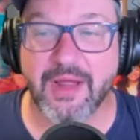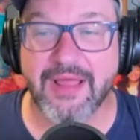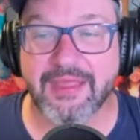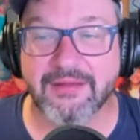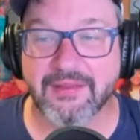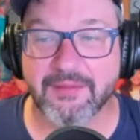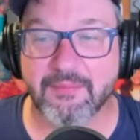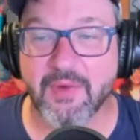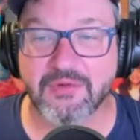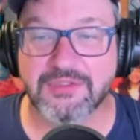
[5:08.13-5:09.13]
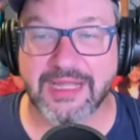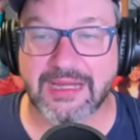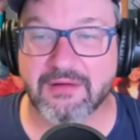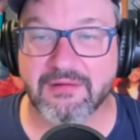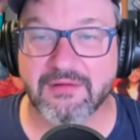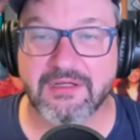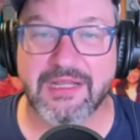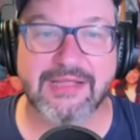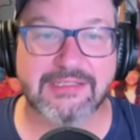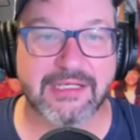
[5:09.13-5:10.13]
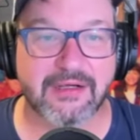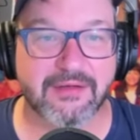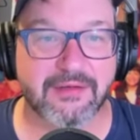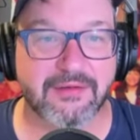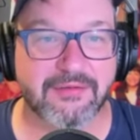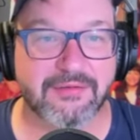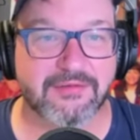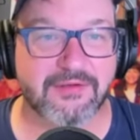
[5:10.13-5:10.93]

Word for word: I think the most like classic, uh,